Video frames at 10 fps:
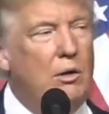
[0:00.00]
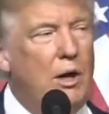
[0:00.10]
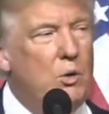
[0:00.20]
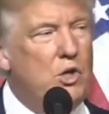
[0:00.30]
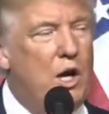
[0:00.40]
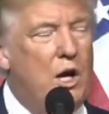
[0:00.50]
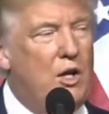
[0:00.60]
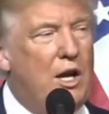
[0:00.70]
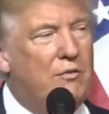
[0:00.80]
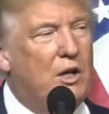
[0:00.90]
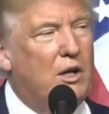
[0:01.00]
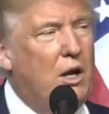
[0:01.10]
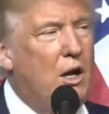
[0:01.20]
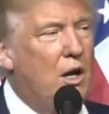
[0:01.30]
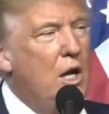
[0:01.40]
I was young, and you have to
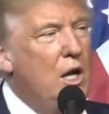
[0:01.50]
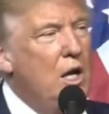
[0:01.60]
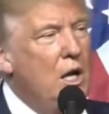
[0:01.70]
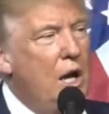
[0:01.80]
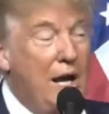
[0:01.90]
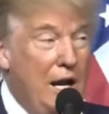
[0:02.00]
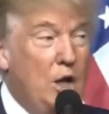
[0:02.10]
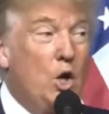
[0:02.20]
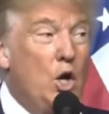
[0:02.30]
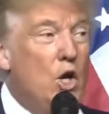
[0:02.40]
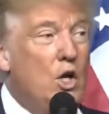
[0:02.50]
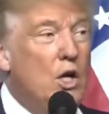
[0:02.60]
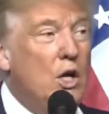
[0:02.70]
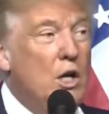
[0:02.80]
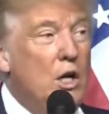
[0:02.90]
learn, and I learned.